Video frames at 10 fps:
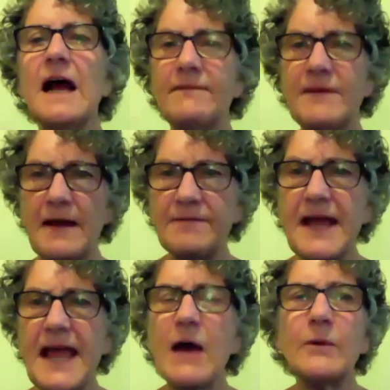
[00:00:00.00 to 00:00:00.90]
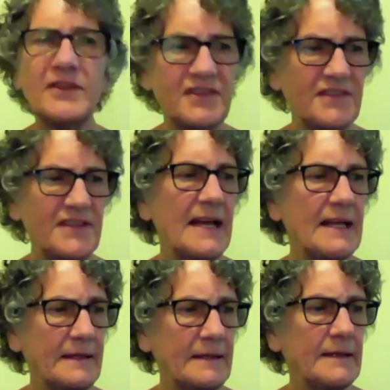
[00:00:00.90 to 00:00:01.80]
of how it's
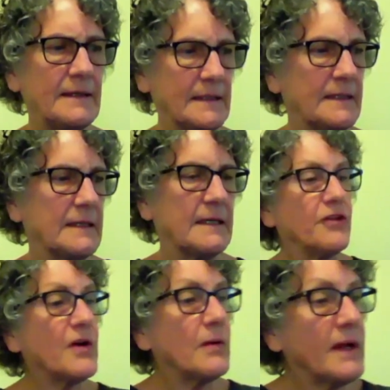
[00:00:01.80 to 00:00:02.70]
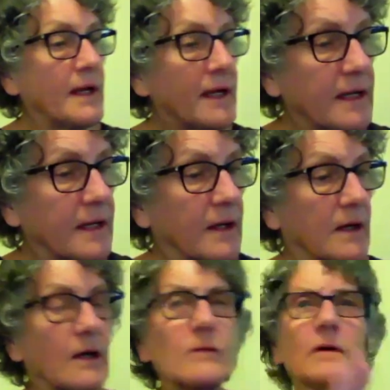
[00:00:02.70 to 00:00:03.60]
done. So
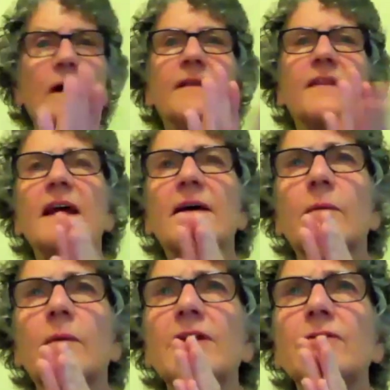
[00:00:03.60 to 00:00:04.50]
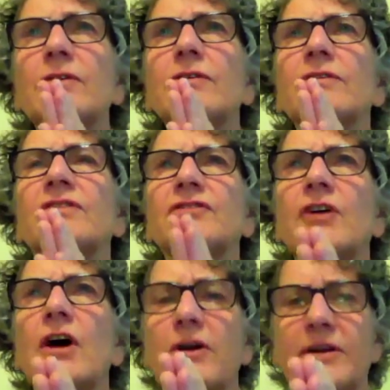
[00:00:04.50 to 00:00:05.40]
the way you could
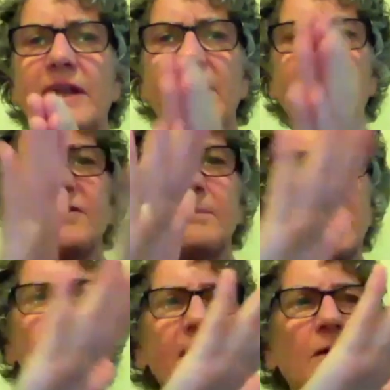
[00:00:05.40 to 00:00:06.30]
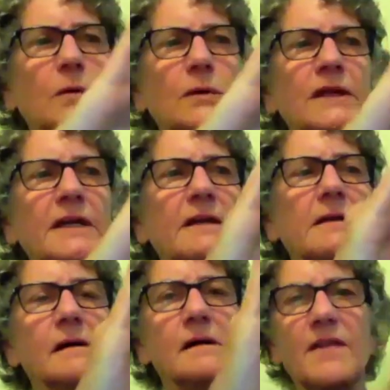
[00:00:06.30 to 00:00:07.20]
start is by
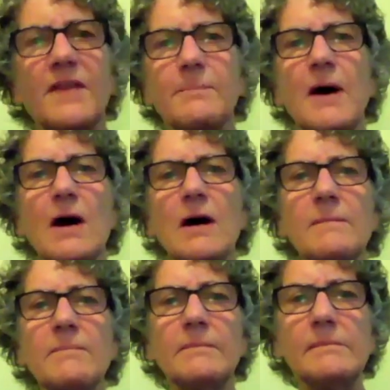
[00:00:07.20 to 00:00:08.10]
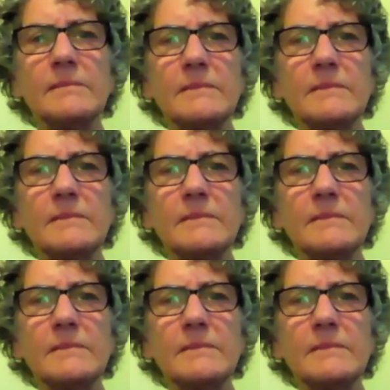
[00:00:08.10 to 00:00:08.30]
holding the palm